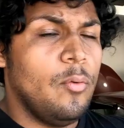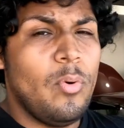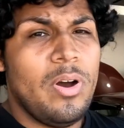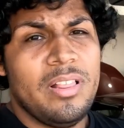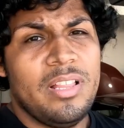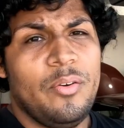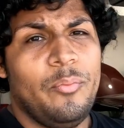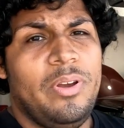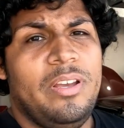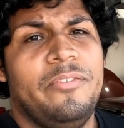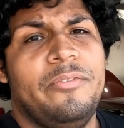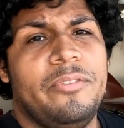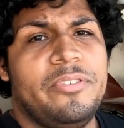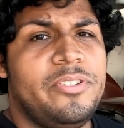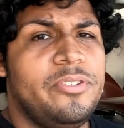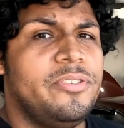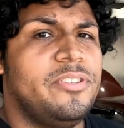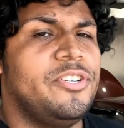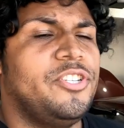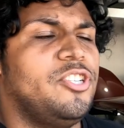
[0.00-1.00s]
While I wait for
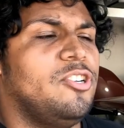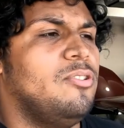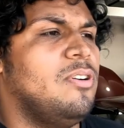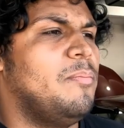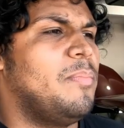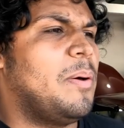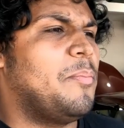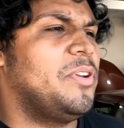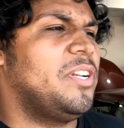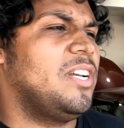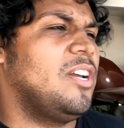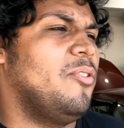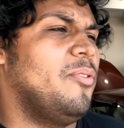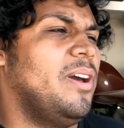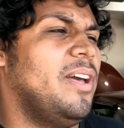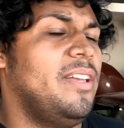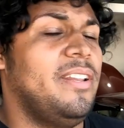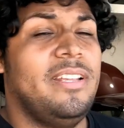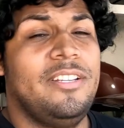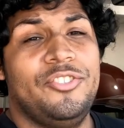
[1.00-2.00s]
Jesus to show up, I'm gonna go
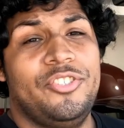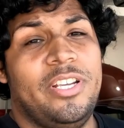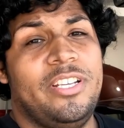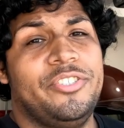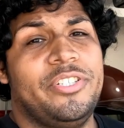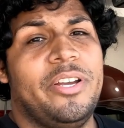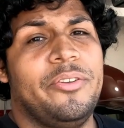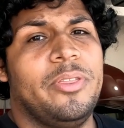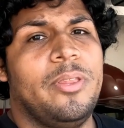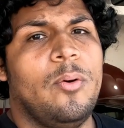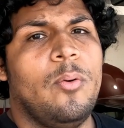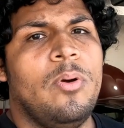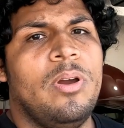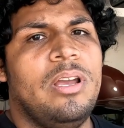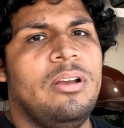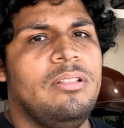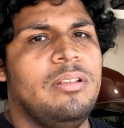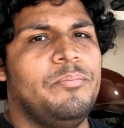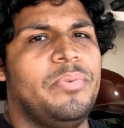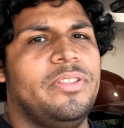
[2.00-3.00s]
ahead and change out the
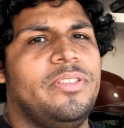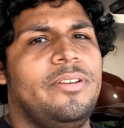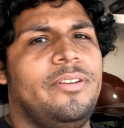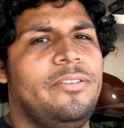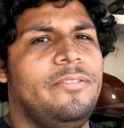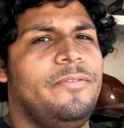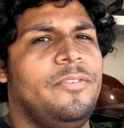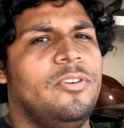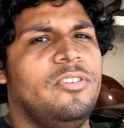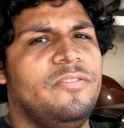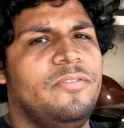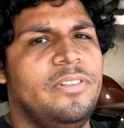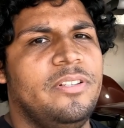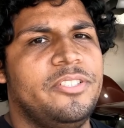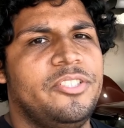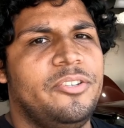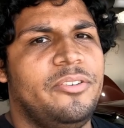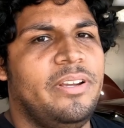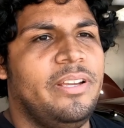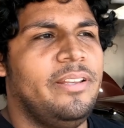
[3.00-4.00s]
oil and put the new fuel
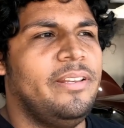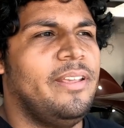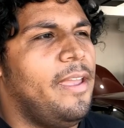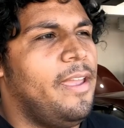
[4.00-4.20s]
filter in.